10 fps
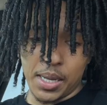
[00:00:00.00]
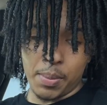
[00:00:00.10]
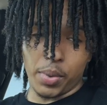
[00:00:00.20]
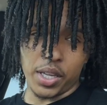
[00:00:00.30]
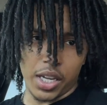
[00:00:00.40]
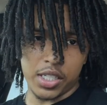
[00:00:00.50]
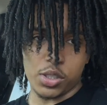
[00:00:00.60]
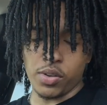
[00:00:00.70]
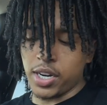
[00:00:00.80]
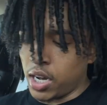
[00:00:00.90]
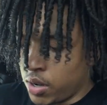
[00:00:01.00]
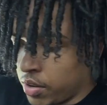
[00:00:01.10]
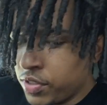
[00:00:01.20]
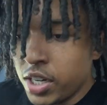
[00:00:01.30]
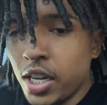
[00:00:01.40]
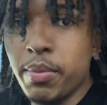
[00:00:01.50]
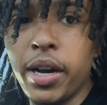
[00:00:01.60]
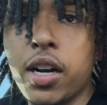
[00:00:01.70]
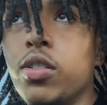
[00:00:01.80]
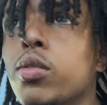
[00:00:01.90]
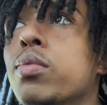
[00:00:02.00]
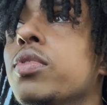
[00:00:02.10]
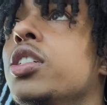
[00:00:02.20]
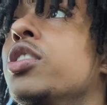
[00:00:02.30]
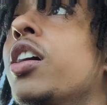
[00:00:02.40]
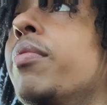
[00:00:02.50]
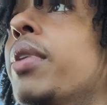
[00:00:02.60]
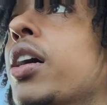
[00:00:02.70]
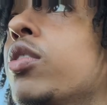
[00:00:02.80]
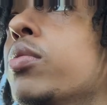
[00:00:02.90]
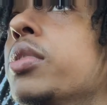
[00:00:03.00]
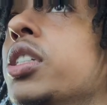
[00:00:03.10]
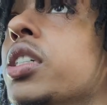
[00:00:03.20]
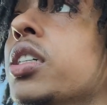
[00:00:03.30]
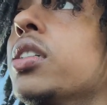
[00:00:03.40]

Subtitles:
But yeah, so right now I'm finna head back home, finna drive back home and shit.